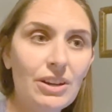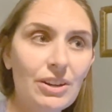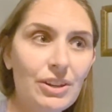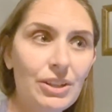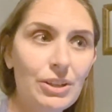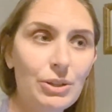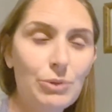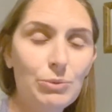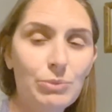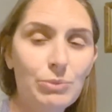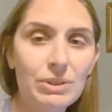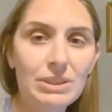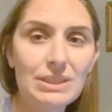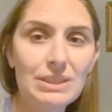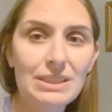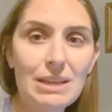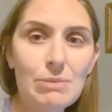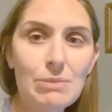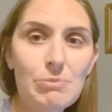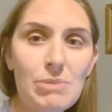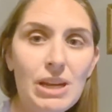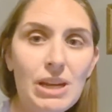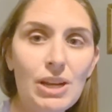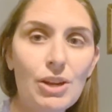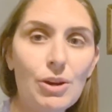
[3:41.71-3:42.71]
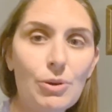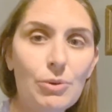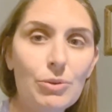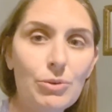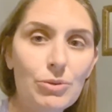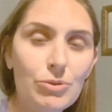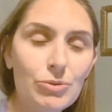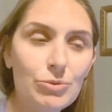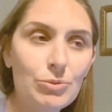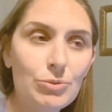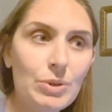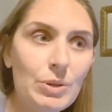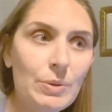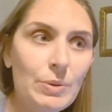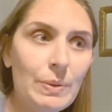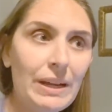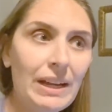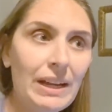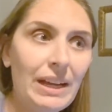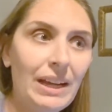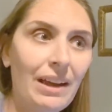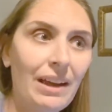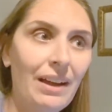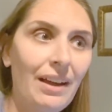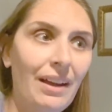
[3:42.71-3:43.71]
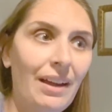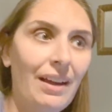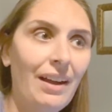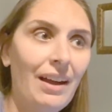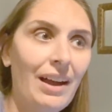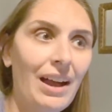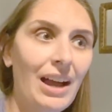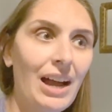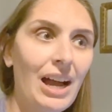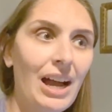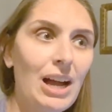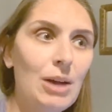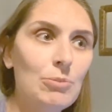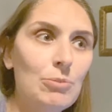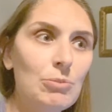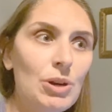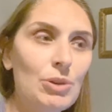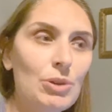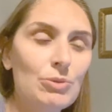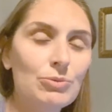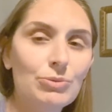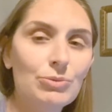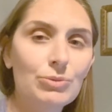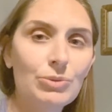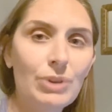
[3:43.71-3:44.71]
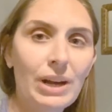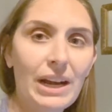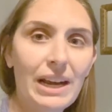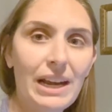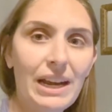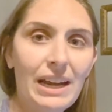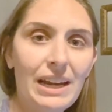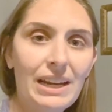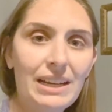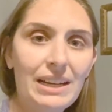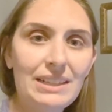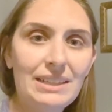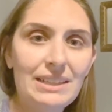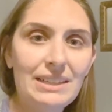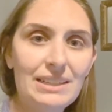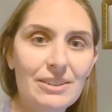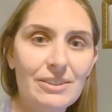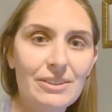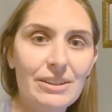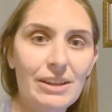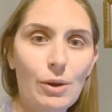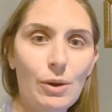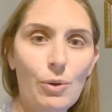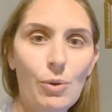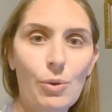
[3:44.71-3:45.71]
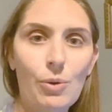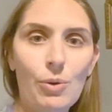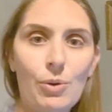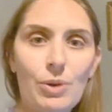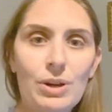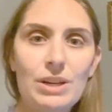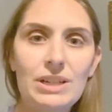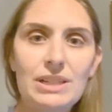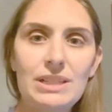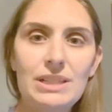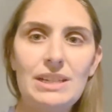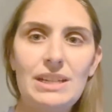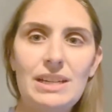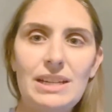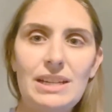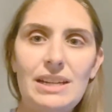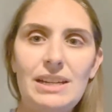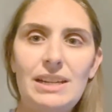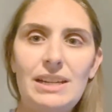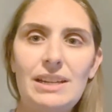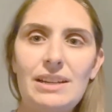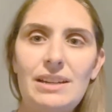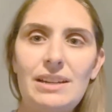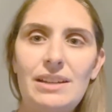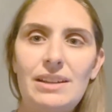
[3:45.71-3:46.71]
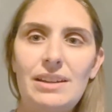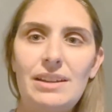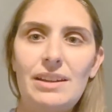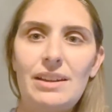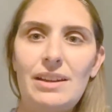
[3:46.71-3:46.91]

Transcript: You will see me go through it right during quarantine.